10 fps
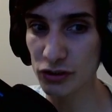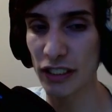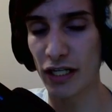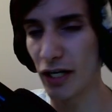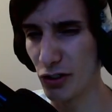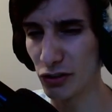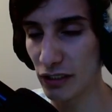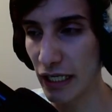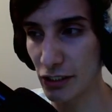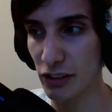that are not
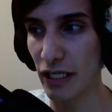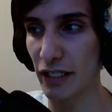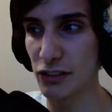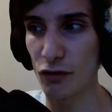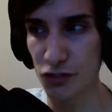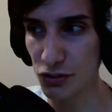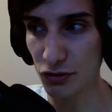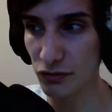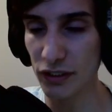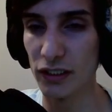actually, I guess,
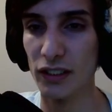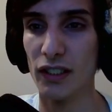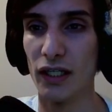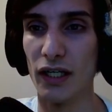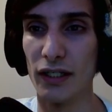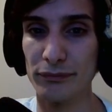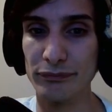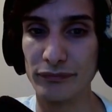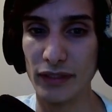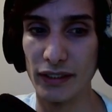official, right? Um,
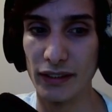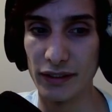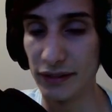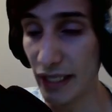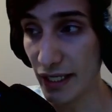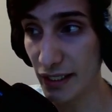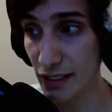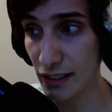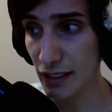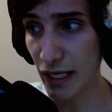
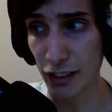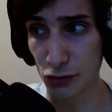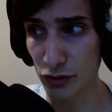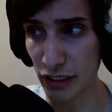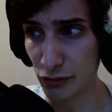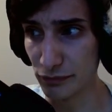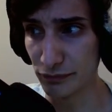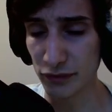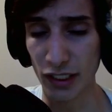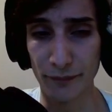they uh, took it down.
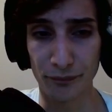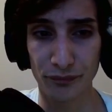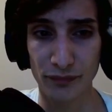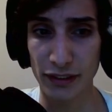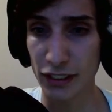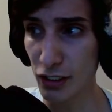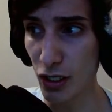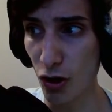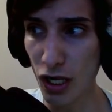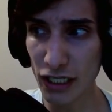Um, the
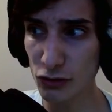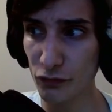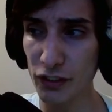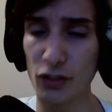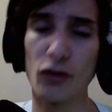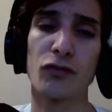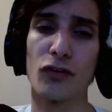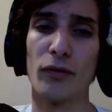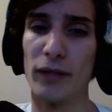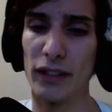uh, actual video
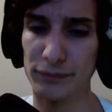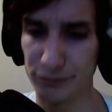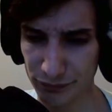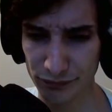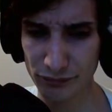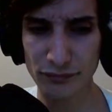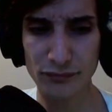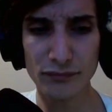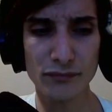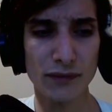from um,
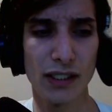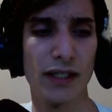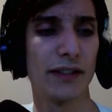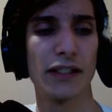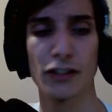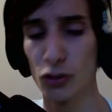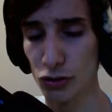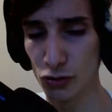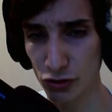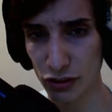uh, that got
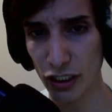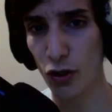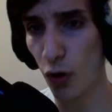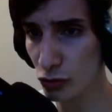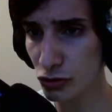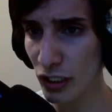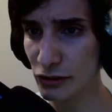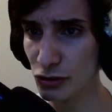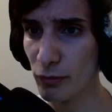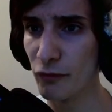taken down also had
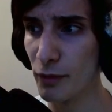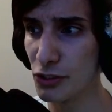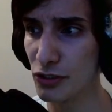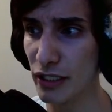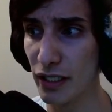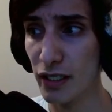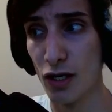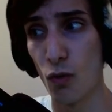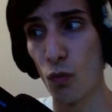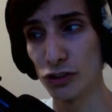some information that
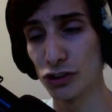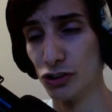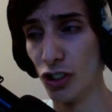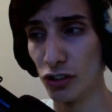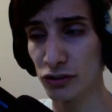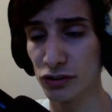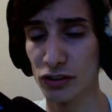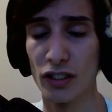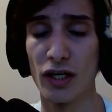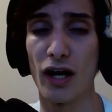was not
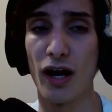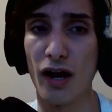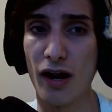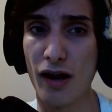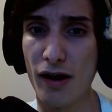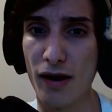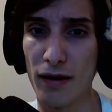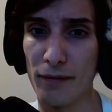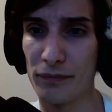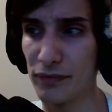
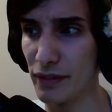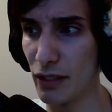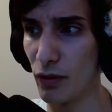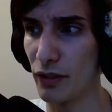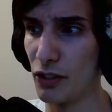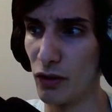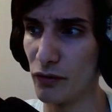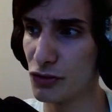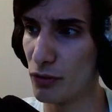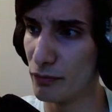uh, that uh, you know
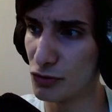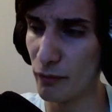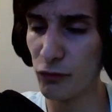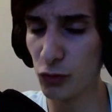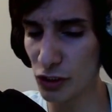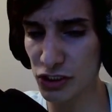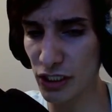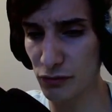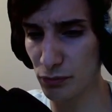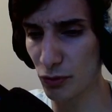some some footage
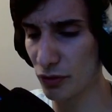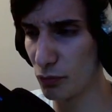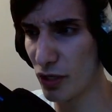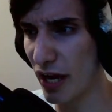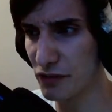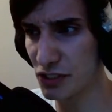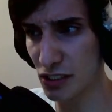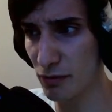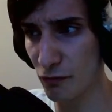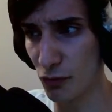that, that, we haven't seen
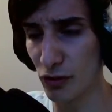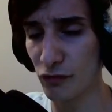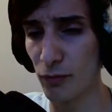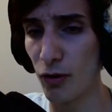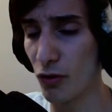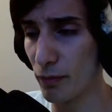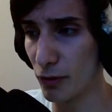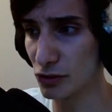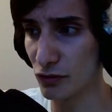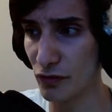before from other
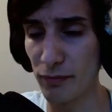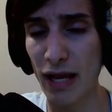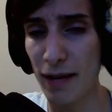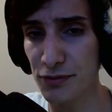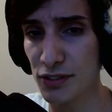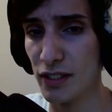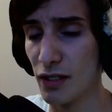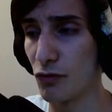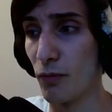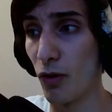parts of the maps
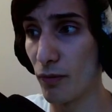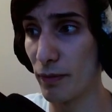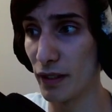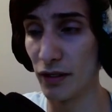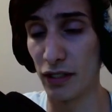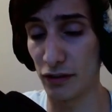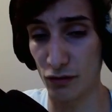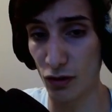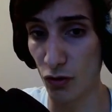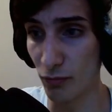from other part like
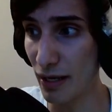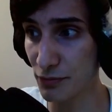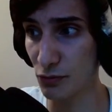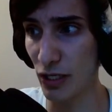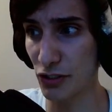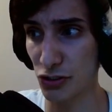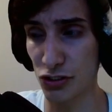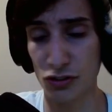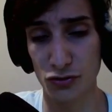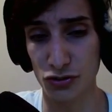other maps we actually
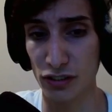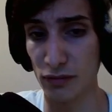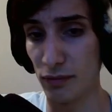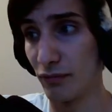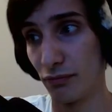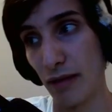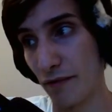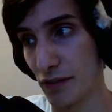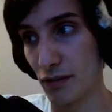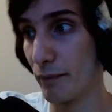could see uh,
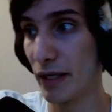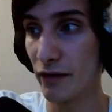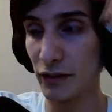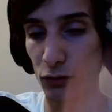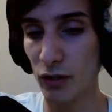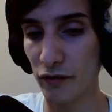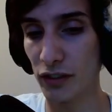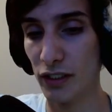maybe a meta event or whatever